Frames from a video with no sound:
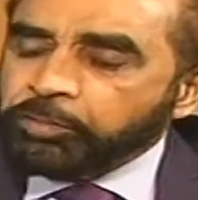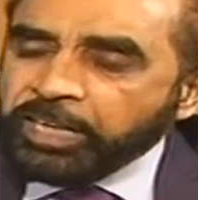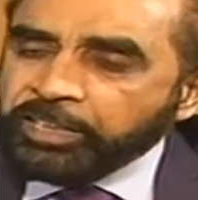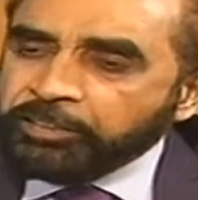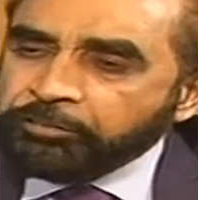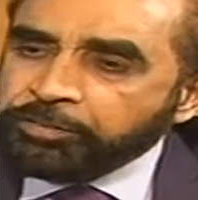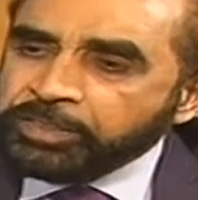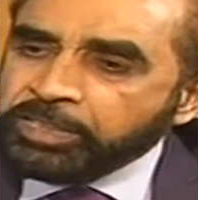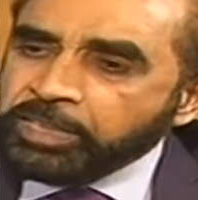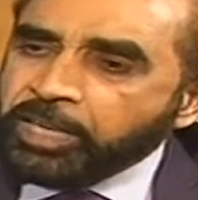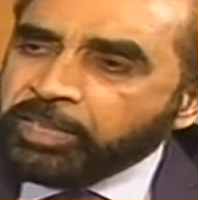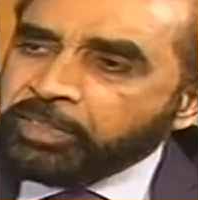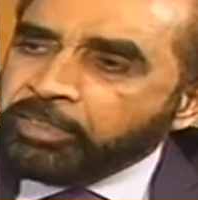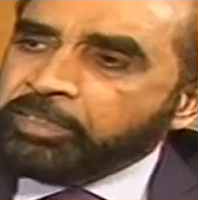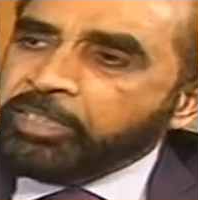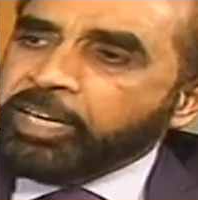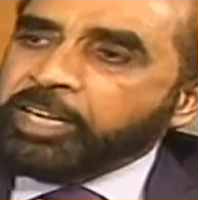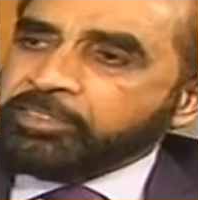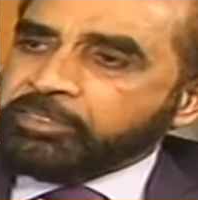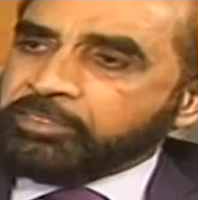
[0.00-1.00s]
and we are
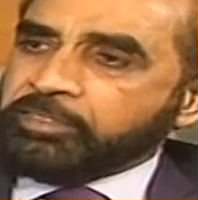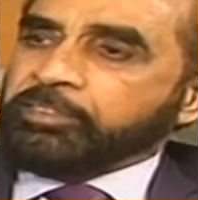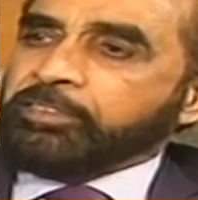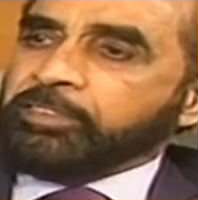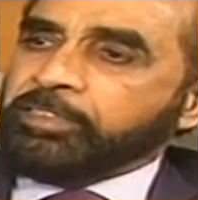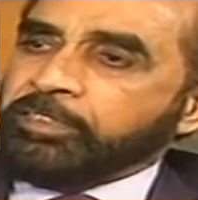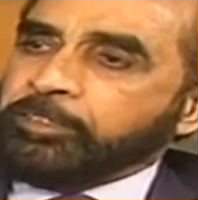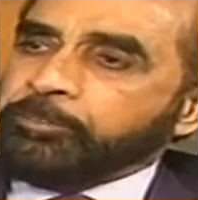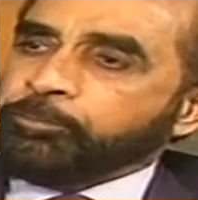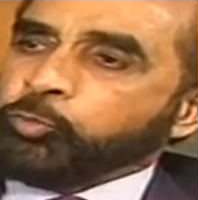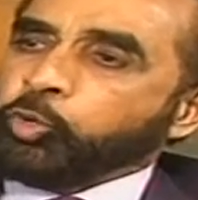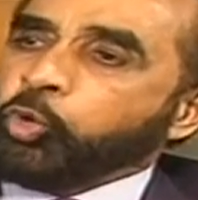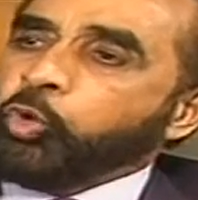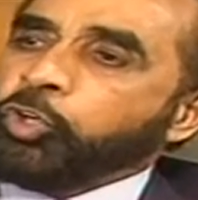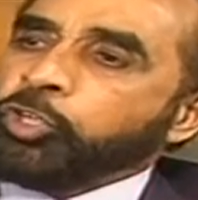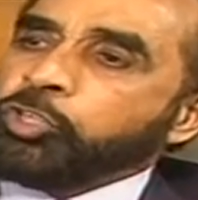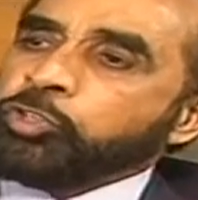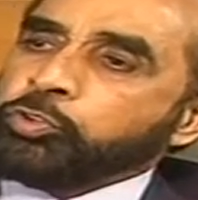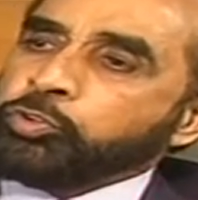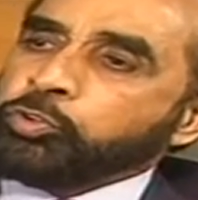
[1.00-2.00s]
not
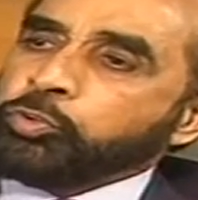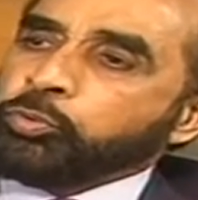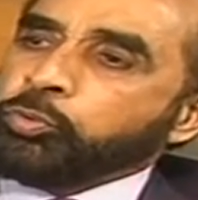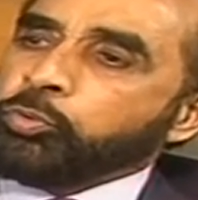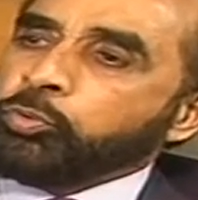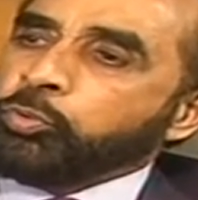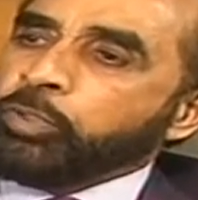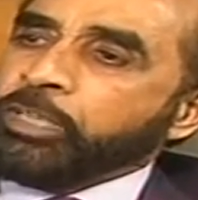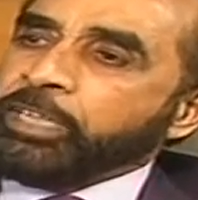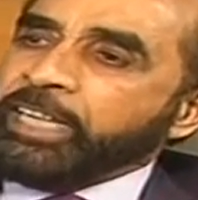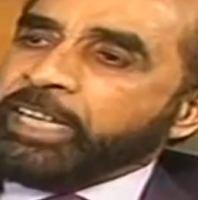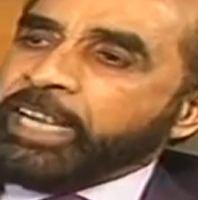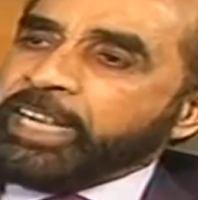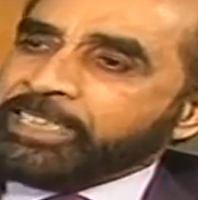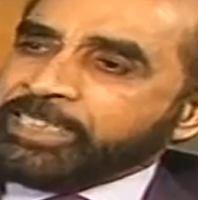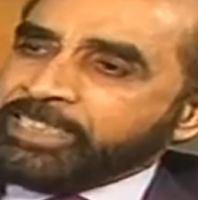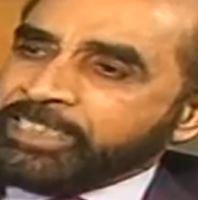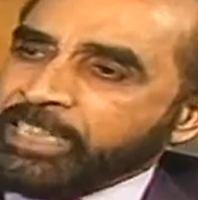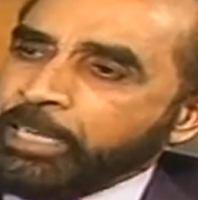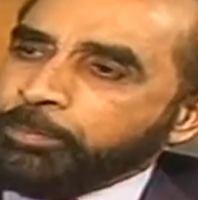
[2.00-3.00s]
going to
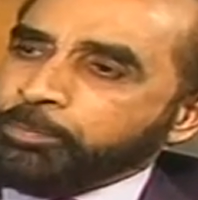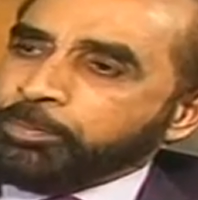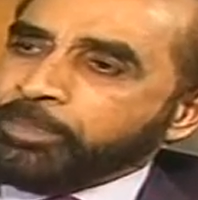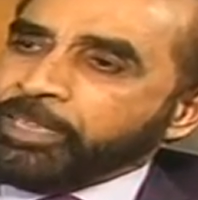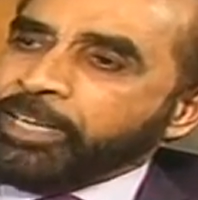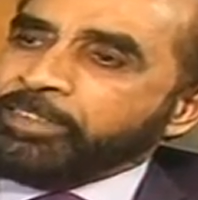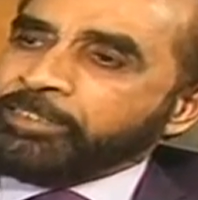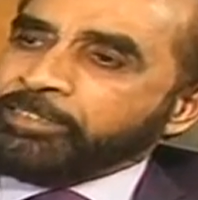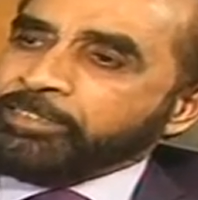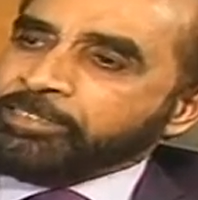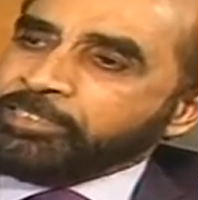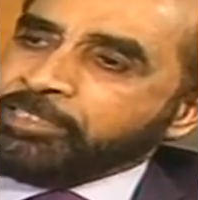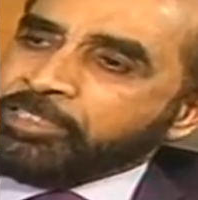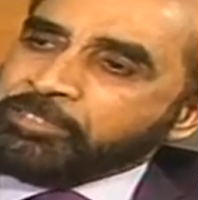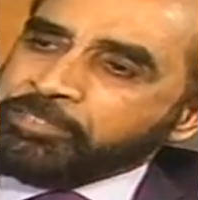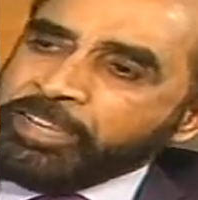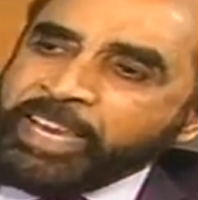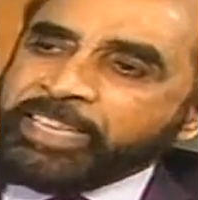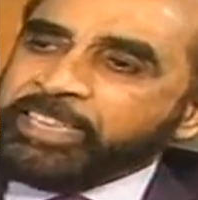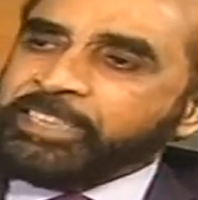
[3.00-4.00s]
accept or
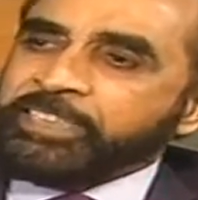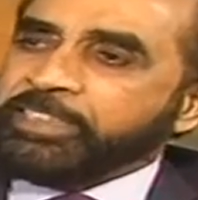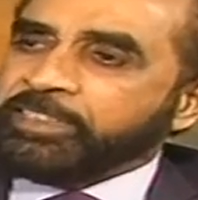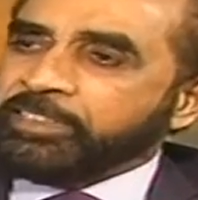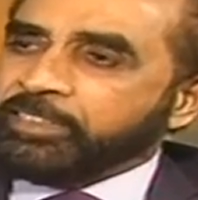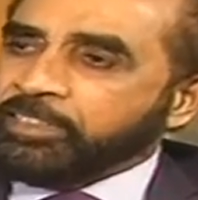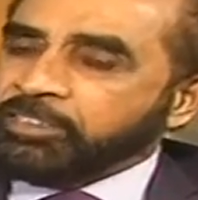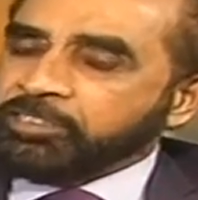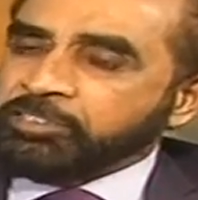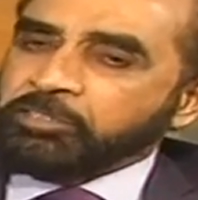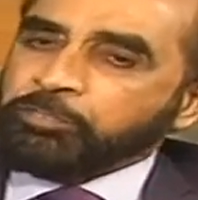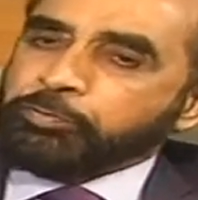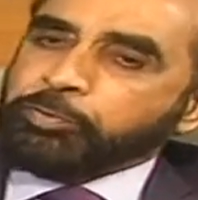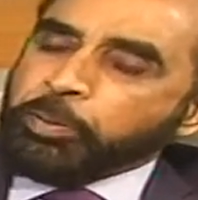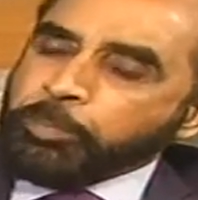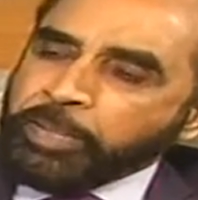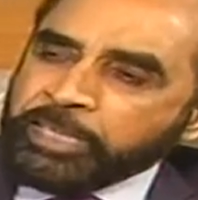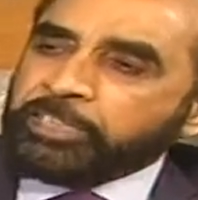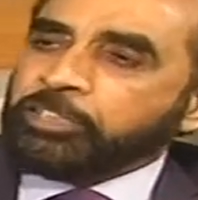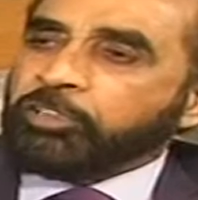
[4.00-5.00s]
receive any dictation
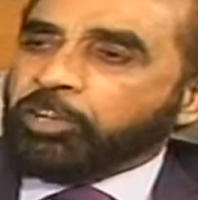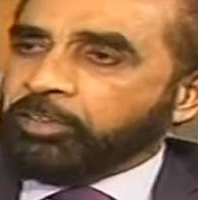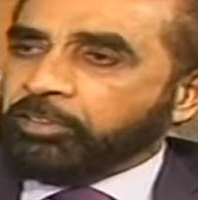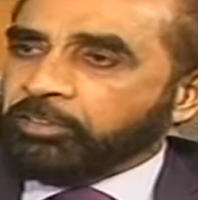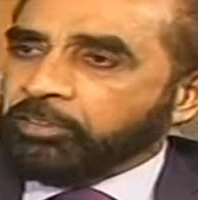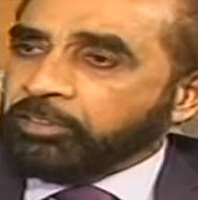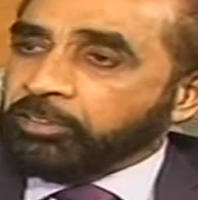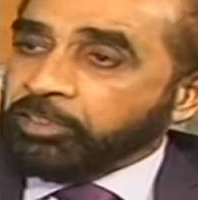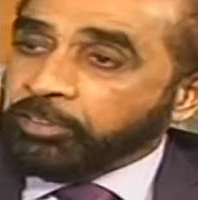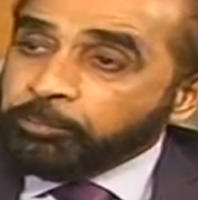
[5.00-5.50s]
from any corner.